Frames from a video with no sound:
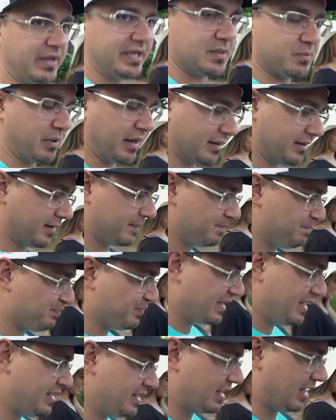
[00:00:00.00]
weeks pregnant,
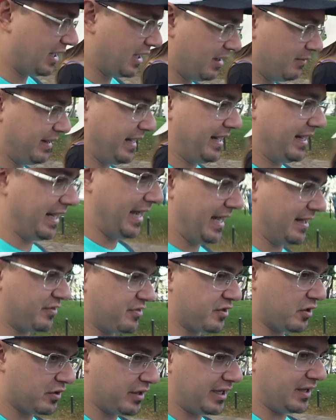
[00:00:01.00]
and at
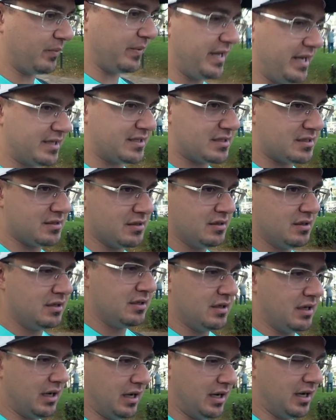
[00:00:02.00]
30 weeks,
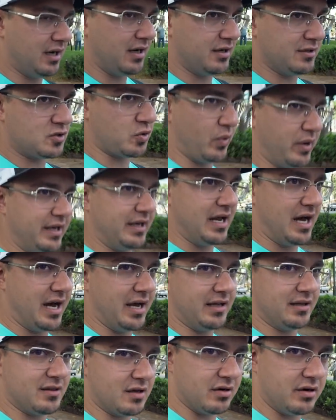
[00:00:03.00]

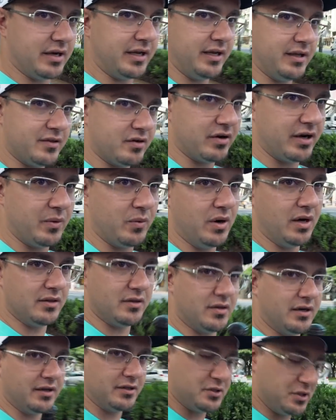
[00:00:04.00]
29, 30, 31,
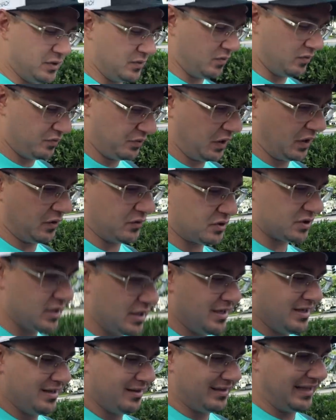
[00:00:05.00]
32, those
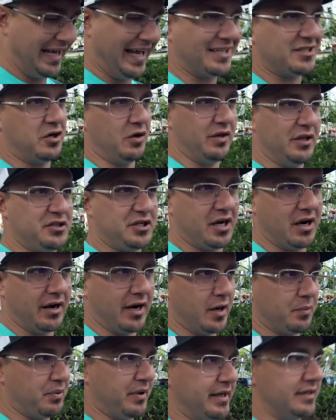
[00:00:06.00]
they actually don't let you get on
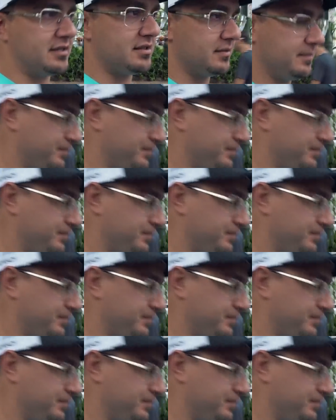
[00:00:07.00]
airplanes